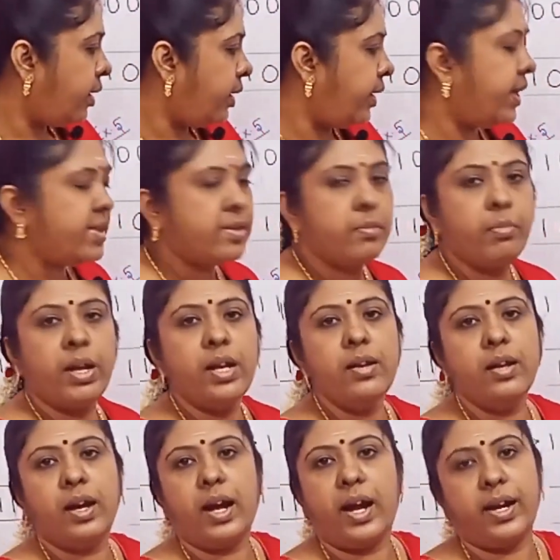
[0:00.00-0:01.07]

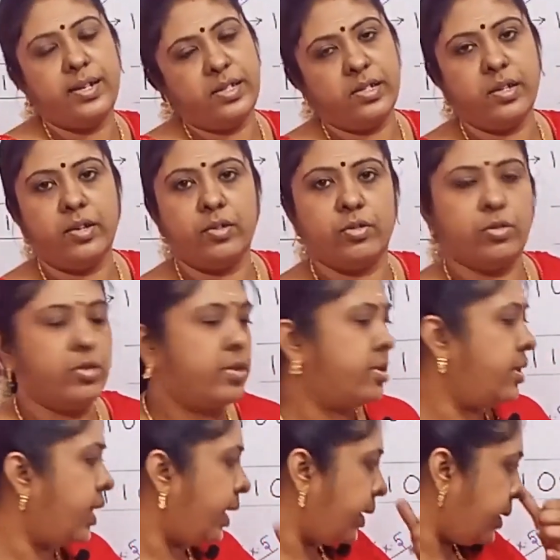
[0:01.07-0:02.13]
decimal addition
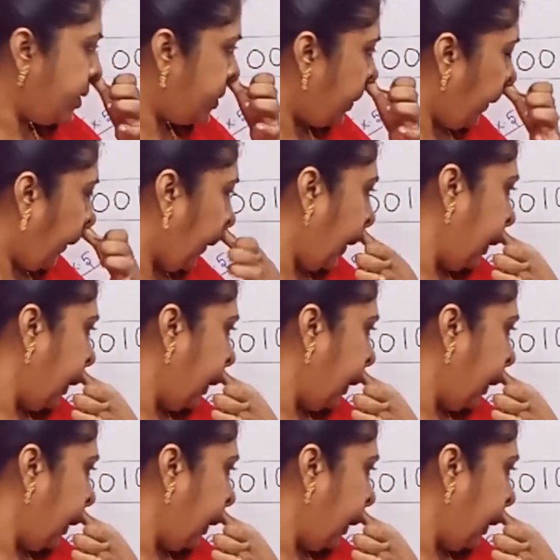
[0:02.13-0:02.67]
rules, that is